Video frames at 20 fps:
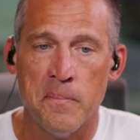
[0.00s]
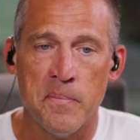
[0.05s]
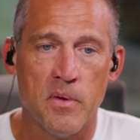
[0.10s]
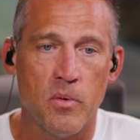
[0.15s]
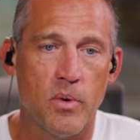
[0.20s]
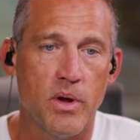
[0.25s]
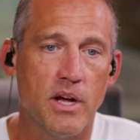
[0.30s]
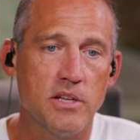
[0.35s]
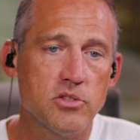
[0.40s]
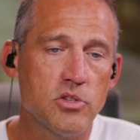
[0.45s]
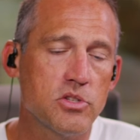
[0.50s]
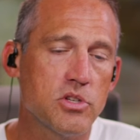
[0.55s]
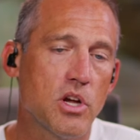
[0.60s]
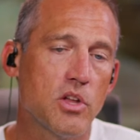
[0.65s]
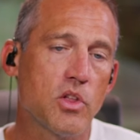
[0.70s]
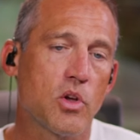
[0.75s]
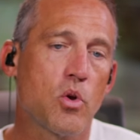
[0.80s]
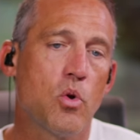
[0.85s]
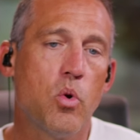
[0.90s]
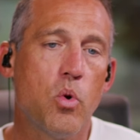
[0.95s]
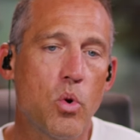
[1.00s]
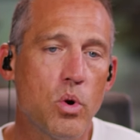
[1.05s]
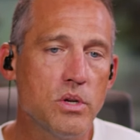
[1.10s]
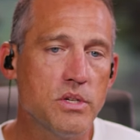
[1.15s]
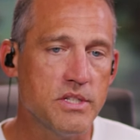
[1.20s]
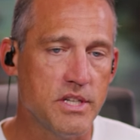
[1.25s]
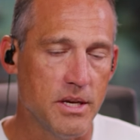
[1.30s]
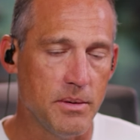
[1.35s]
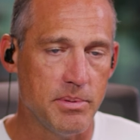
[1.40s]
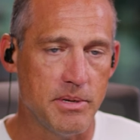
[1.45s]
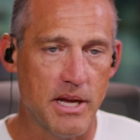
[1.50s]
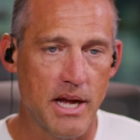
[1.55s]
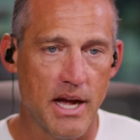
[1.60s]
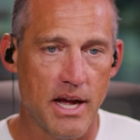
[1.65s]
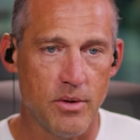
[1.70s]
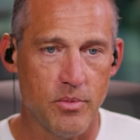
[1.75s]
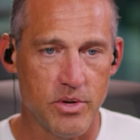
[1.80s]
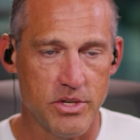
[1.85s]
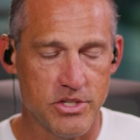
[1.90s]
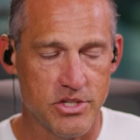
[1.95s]
We also saw the core
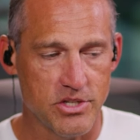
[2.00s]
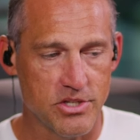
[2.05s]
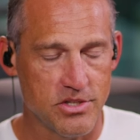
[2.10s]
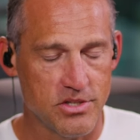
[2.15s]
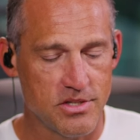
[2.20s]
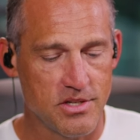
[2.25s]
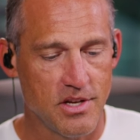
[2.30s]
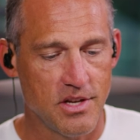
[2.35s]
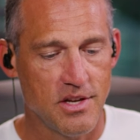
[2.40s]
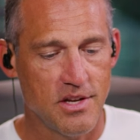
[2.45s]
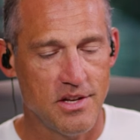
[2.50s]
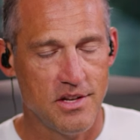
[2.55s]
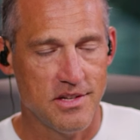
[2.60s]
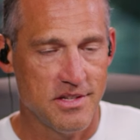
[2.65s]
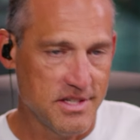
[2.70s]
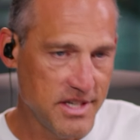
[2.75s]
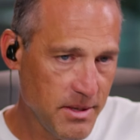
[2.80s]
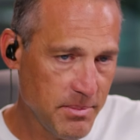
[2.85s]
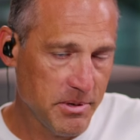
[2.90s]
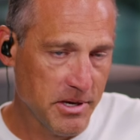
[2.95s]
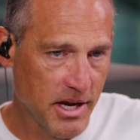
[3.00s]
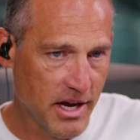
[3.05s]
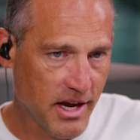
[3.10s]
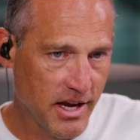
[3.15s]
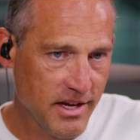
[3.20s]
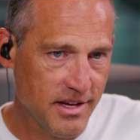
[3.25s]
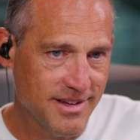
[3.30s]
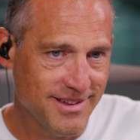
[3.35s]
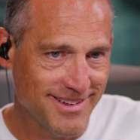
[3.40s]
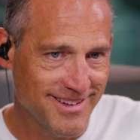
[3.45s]
CPI, which is CPI,